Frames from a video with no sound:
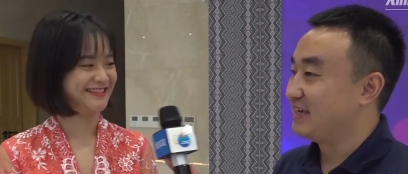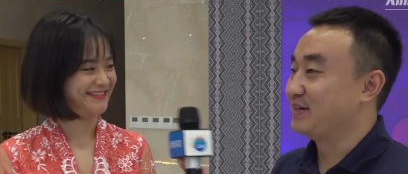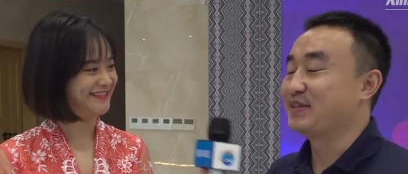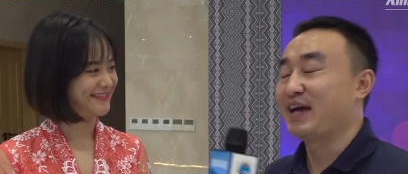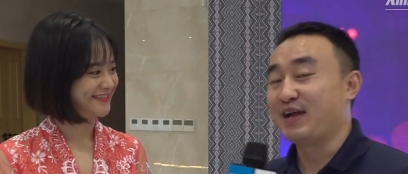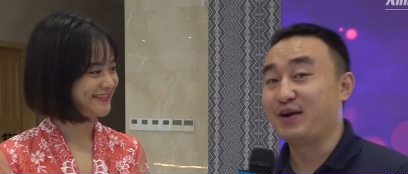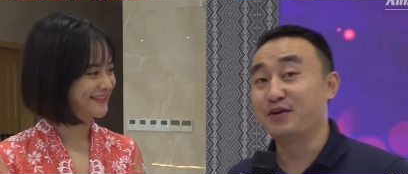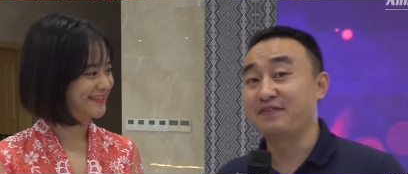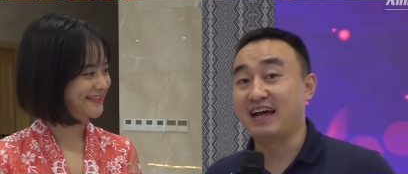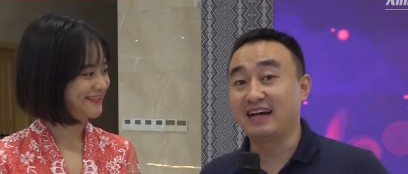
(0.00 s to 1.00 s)
Speaker 1: yes, I
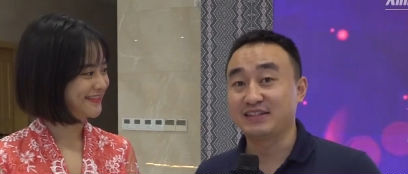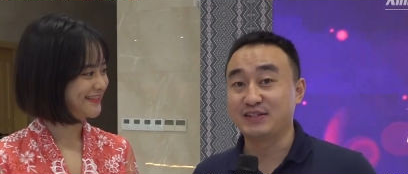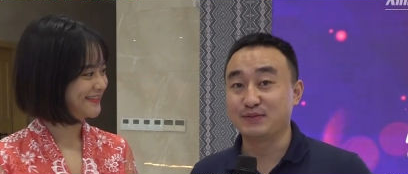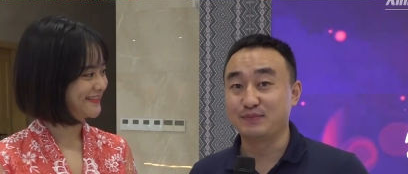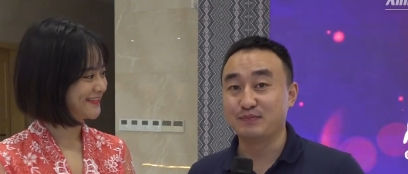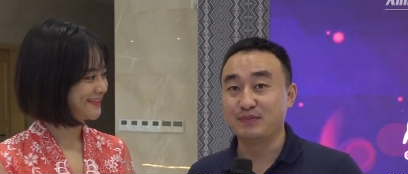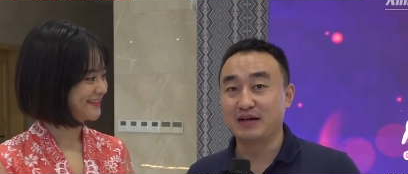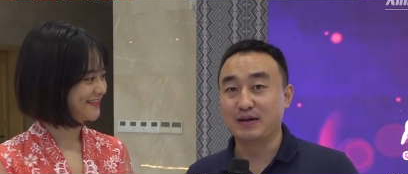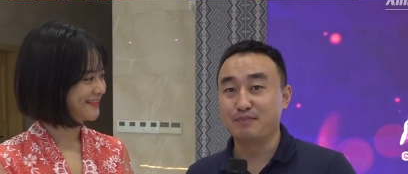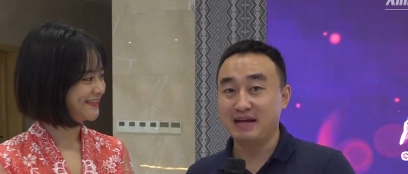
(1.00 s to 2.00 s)
heard that um,
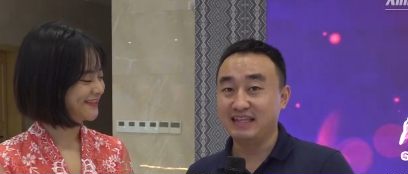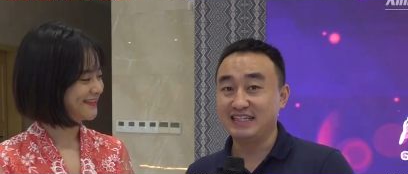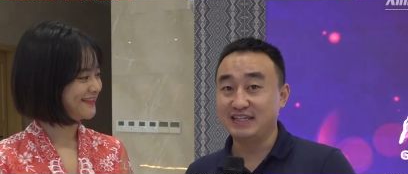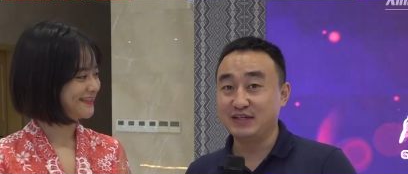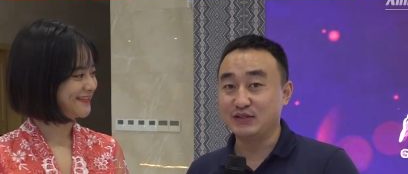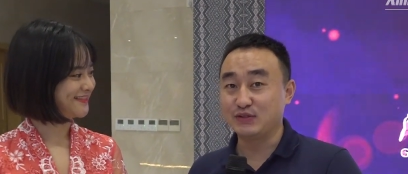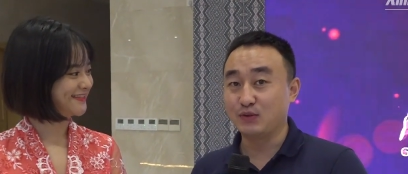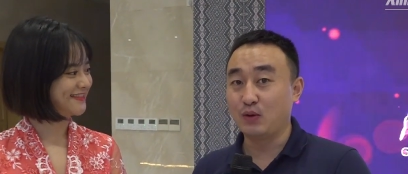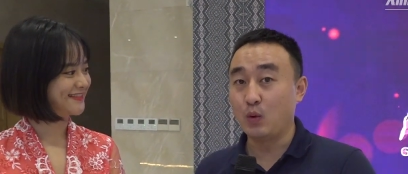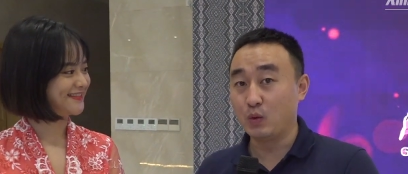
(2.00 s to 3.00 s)
uh, Melody is
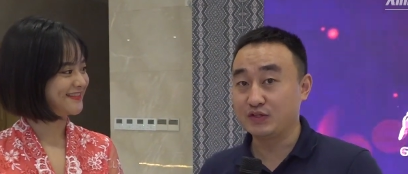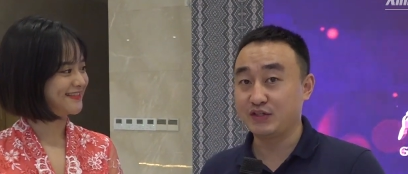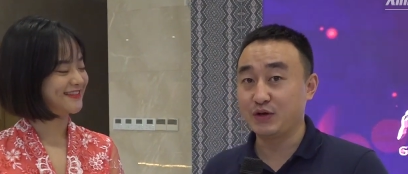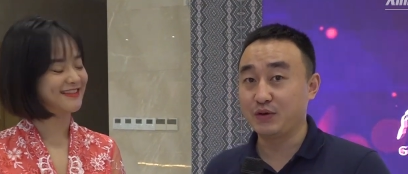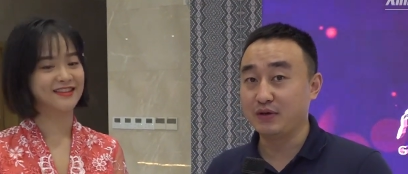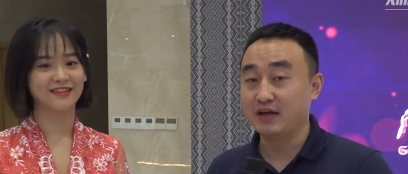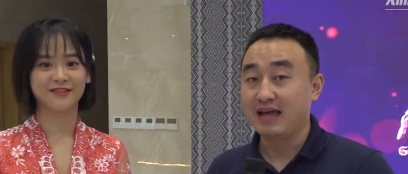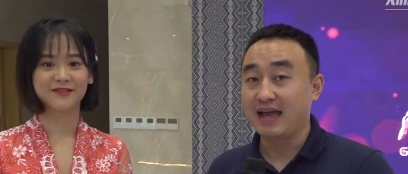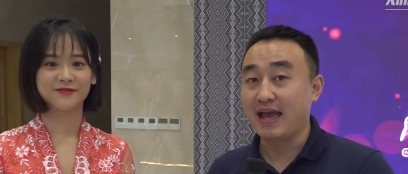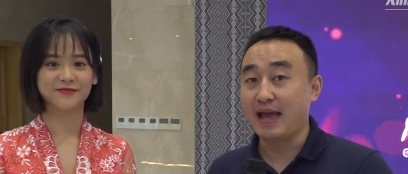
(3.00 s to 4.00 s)
also
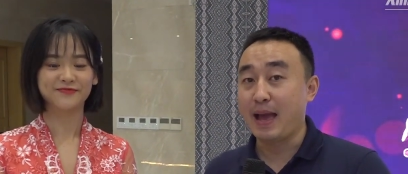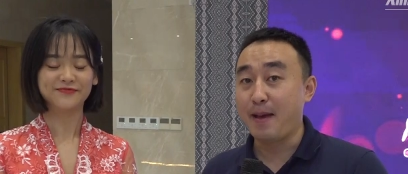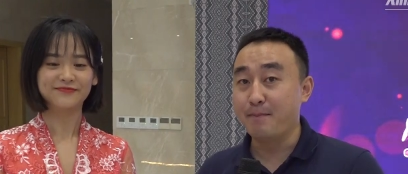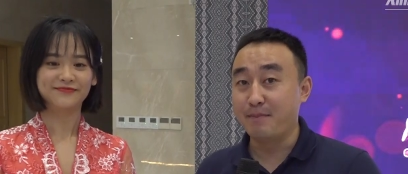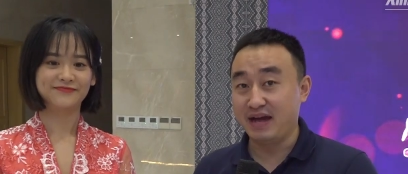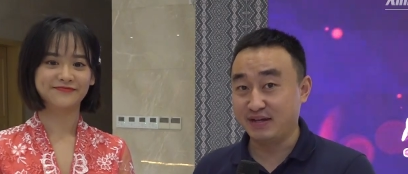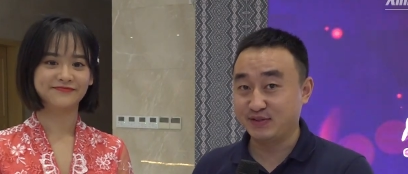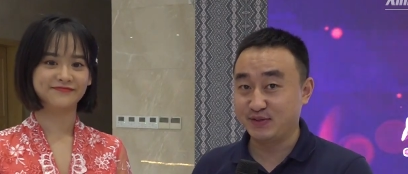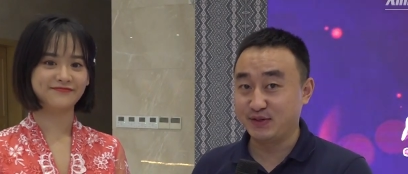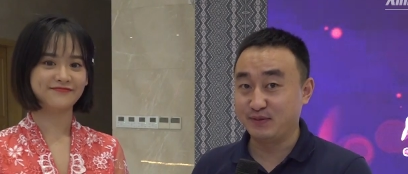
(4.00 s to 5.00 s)
an
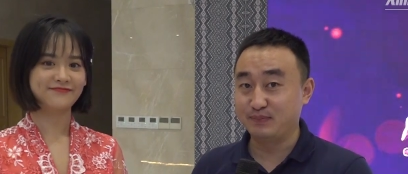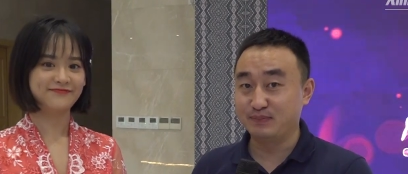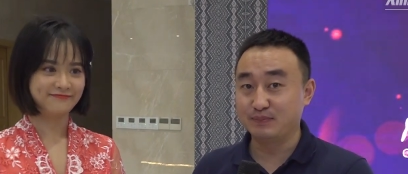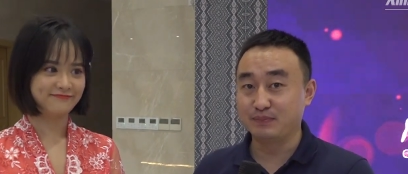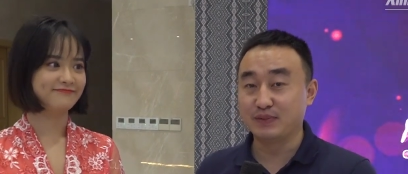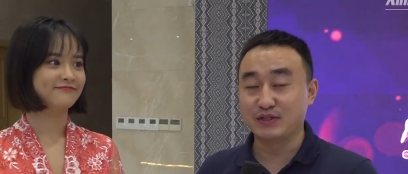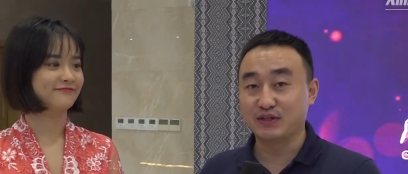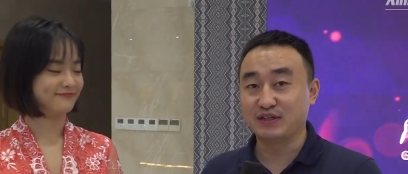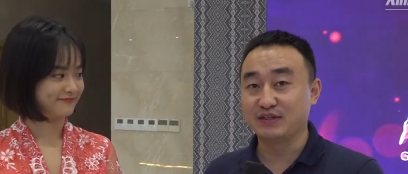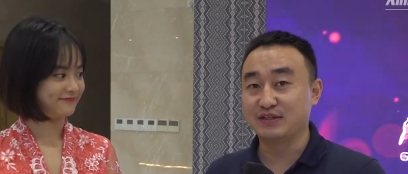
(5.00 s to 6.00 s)
ambassador
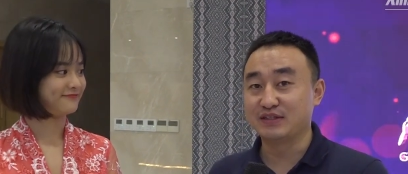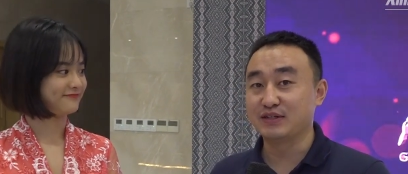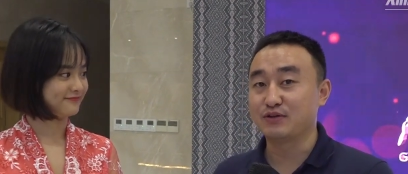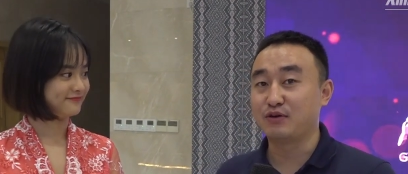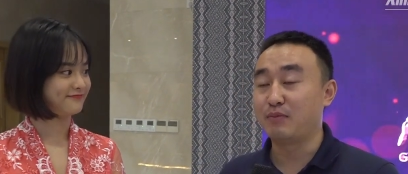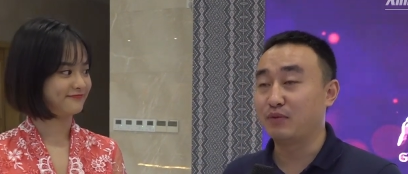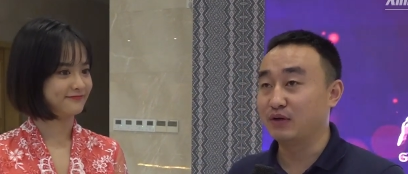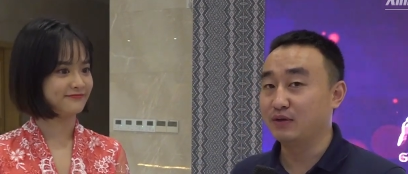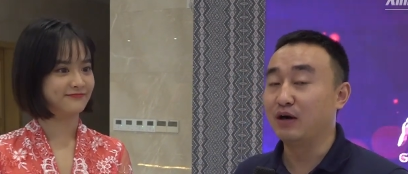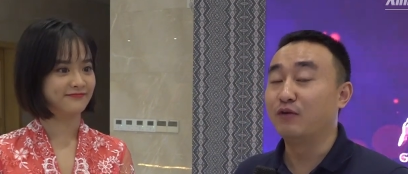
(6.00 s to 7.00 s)
between the
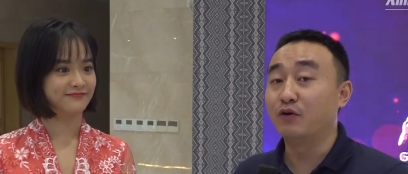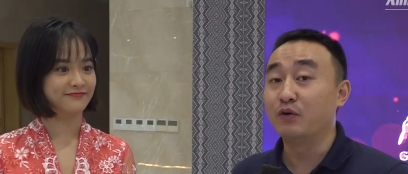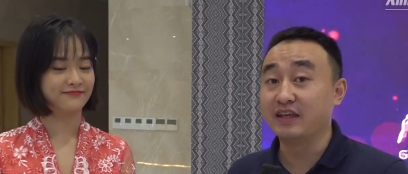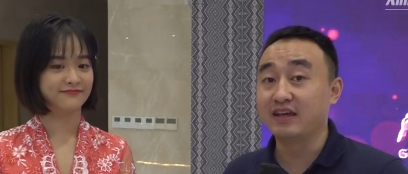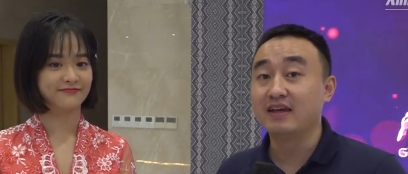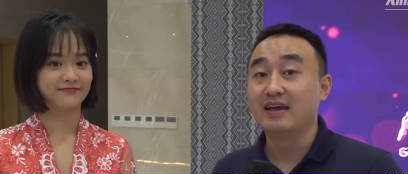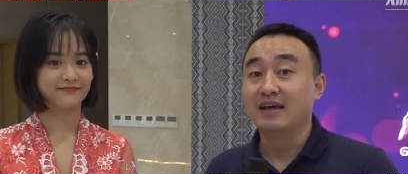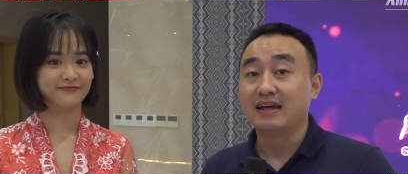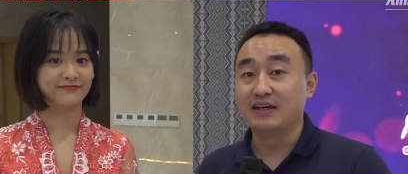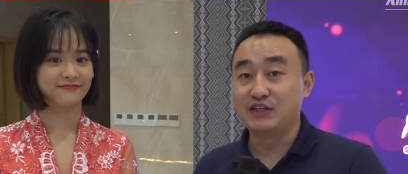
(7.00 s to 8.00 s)
cooperate uh, for the
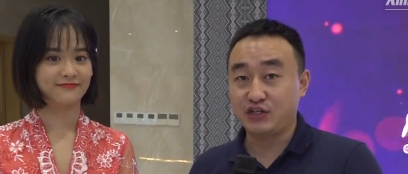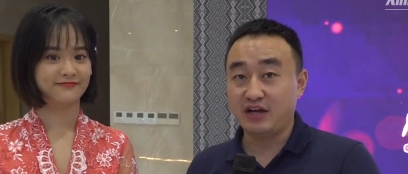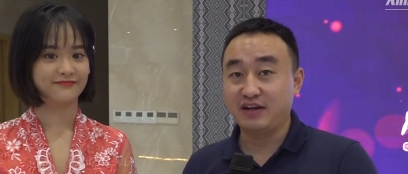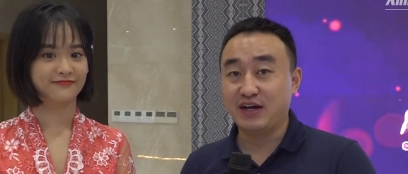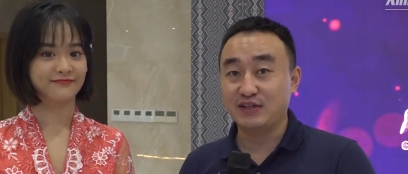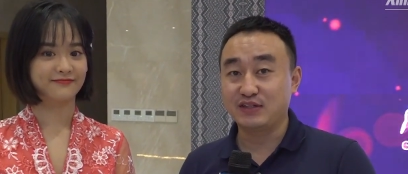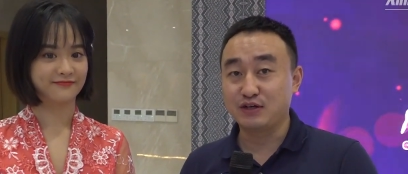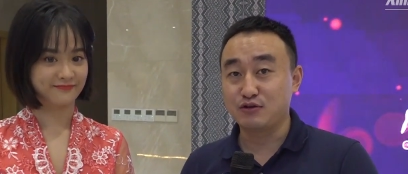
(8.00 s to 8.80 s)
uh, China ASEAN